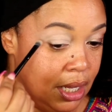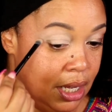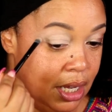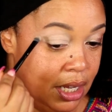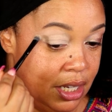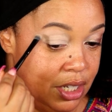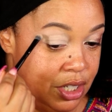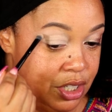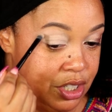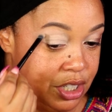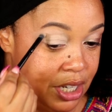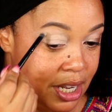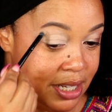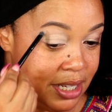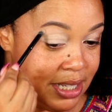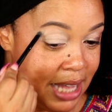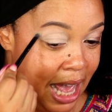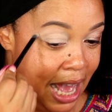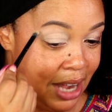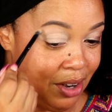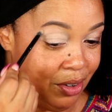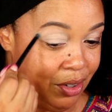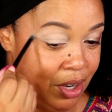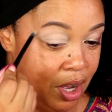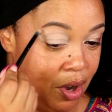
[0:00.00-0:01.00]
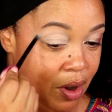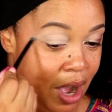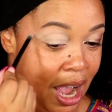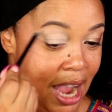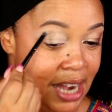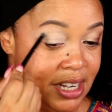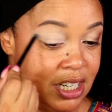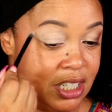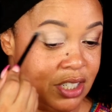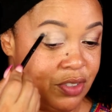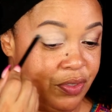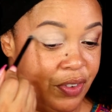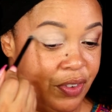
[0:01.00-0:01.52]
Is just, I don't know, I
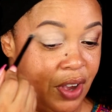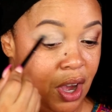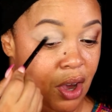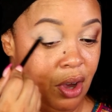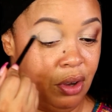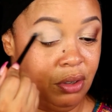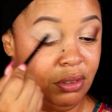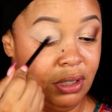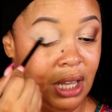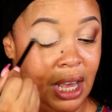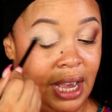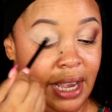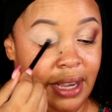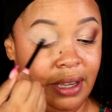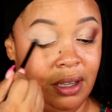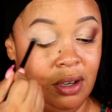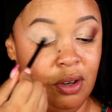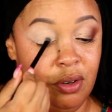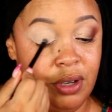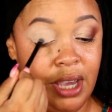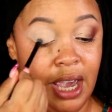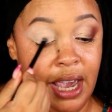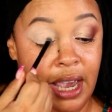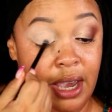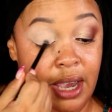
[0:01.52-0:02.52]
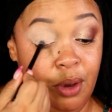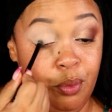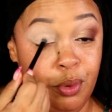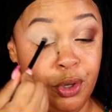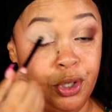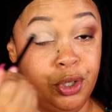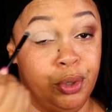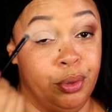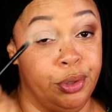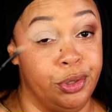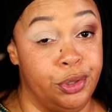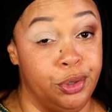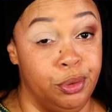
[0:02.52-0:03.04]
just felt like, okay, we're
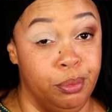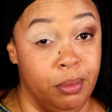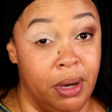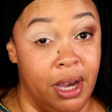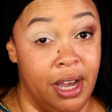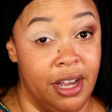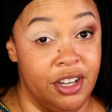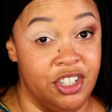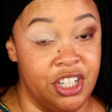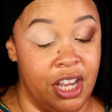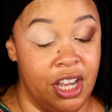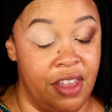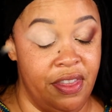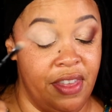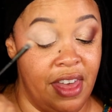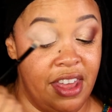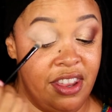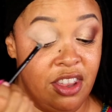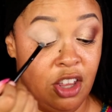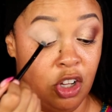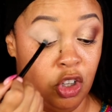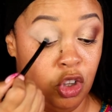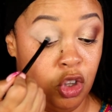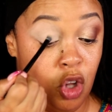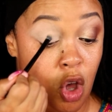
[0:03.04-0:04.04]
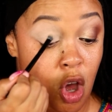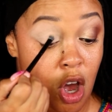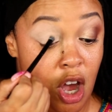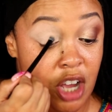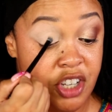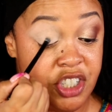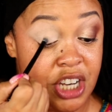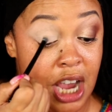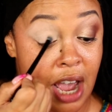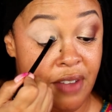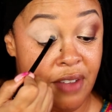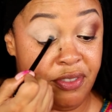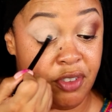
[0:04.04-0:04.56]
doing too much. And then the
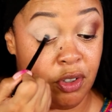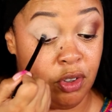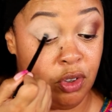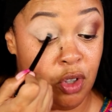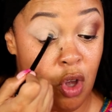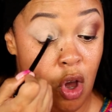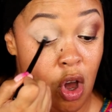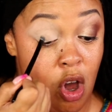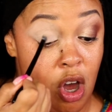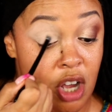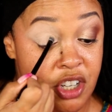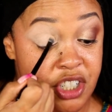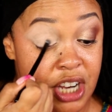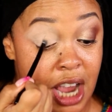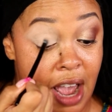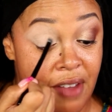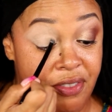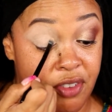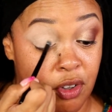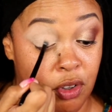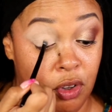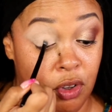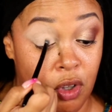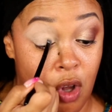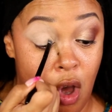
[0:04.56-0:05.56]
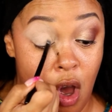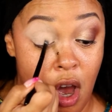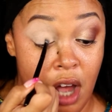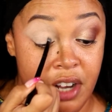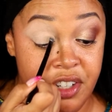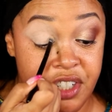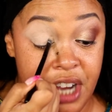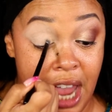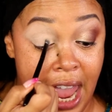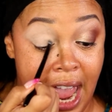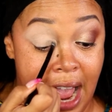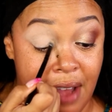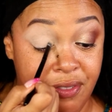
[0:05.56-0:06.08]
launch after launch after
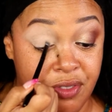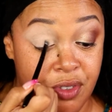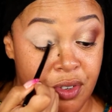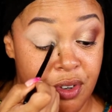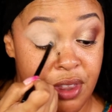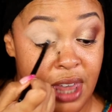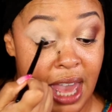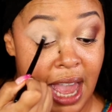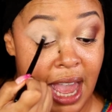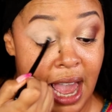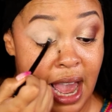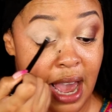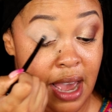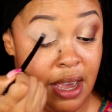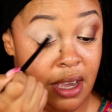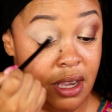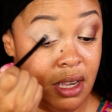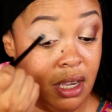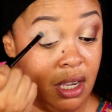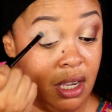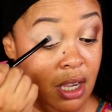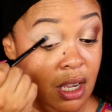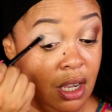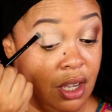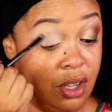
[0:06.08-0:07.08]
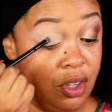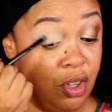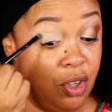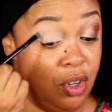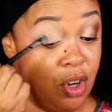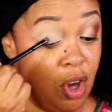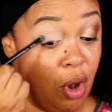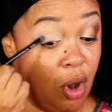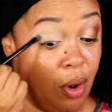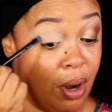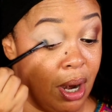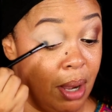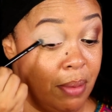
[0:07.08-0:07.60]
launch after that, you
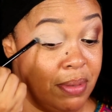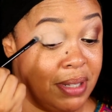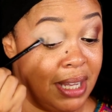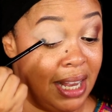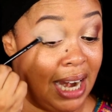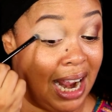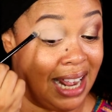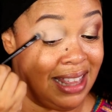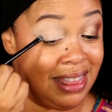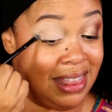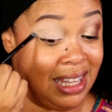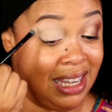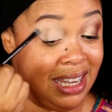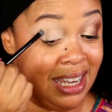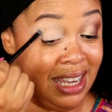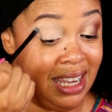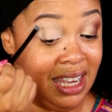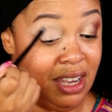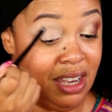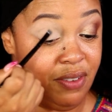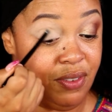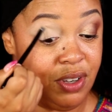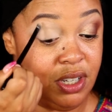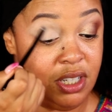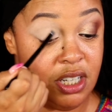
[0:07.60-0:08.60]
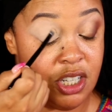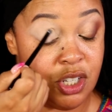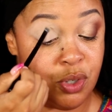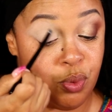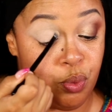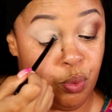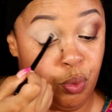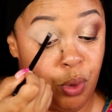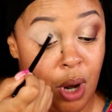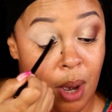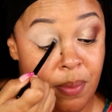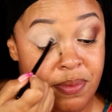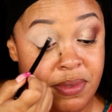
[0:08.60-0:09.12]
know what I'm saying? I think it even
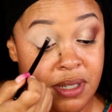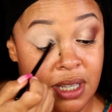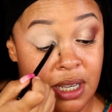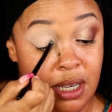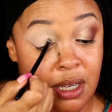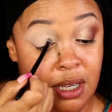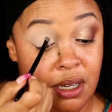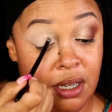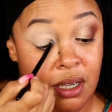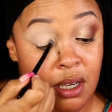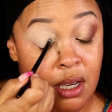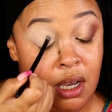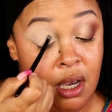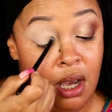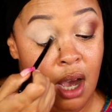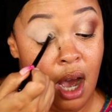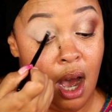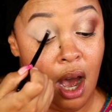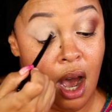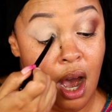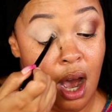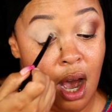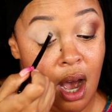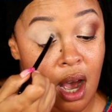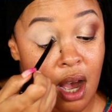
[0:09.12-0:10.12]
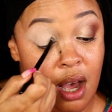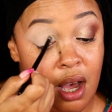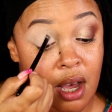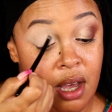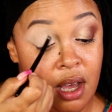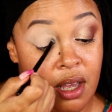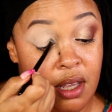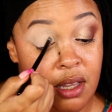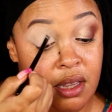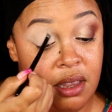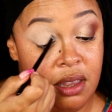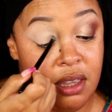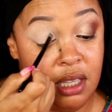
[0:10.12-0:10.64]
disrupted
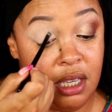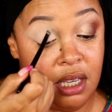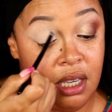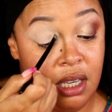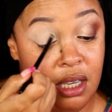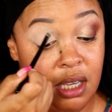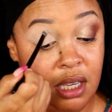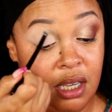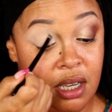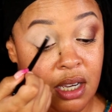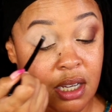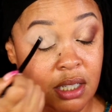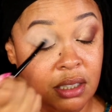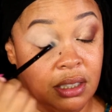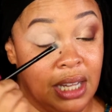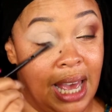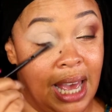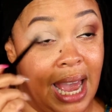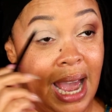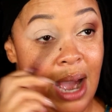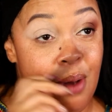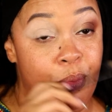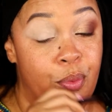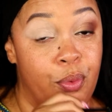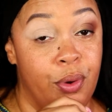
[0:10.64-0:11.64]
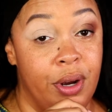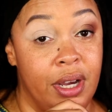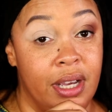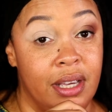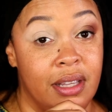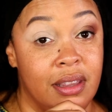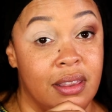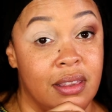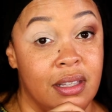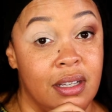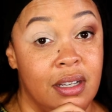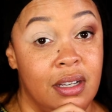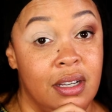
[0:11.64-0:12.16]
the collab
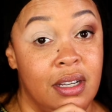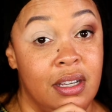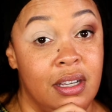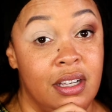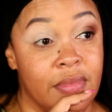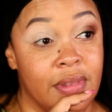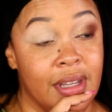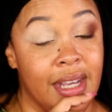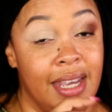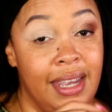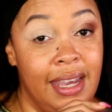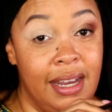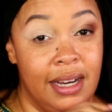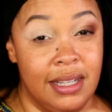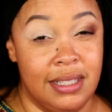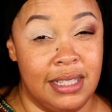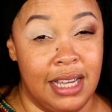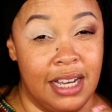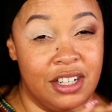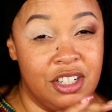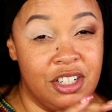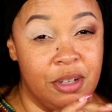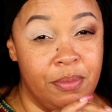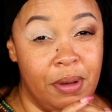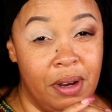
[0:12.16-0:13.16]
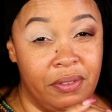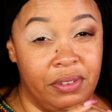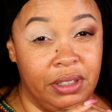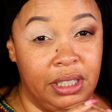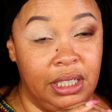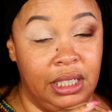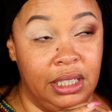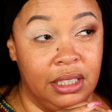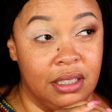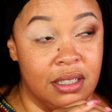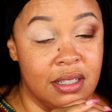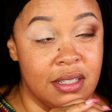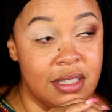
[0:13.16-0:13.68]
with Anastasia Beverly
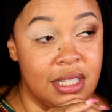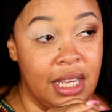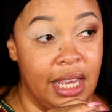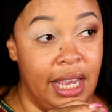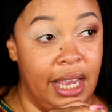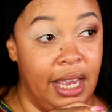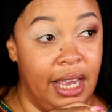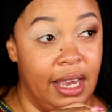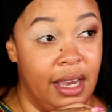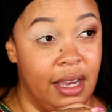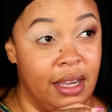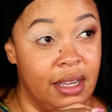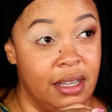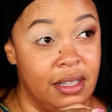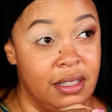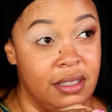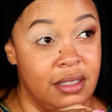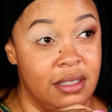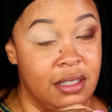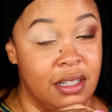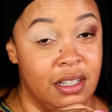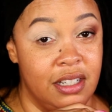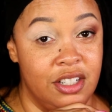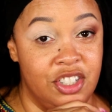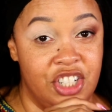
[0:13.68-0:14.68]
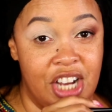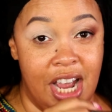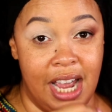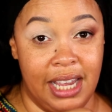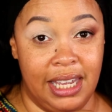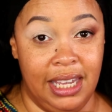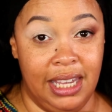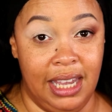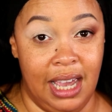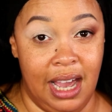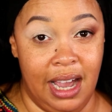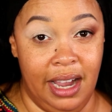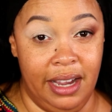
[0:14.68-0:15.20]
Hills and
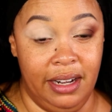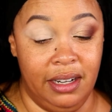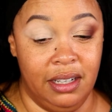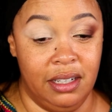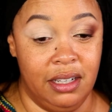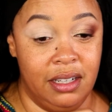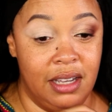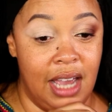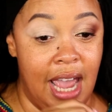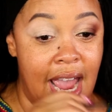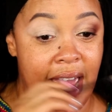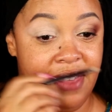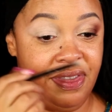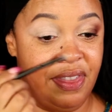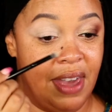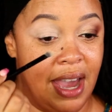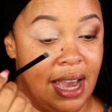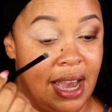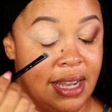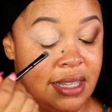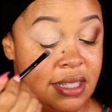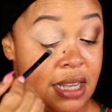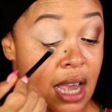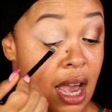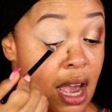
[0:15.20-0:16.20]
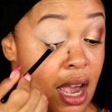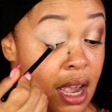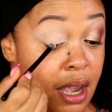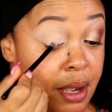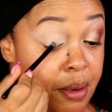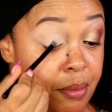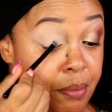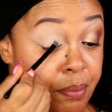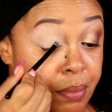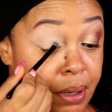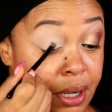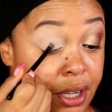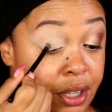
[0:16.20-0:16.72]
Jackie Aina at that
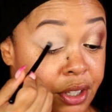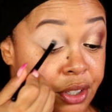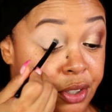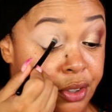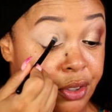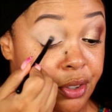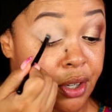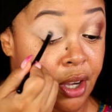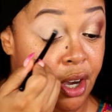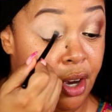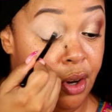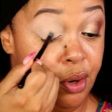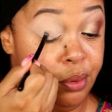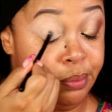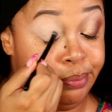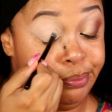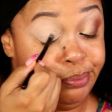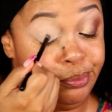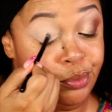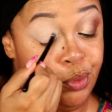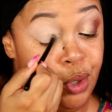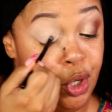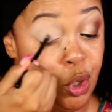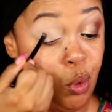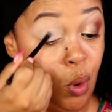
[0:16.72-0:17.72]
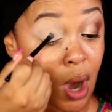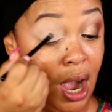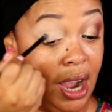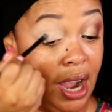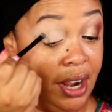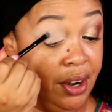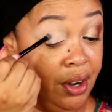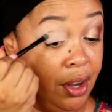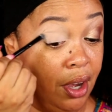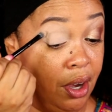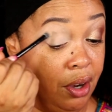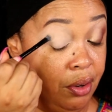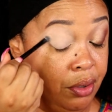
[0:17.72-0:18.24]
time, but you know, what do I
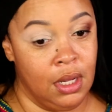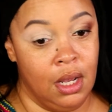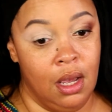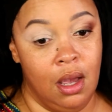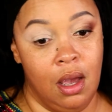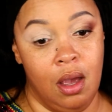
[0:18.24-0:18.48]
know?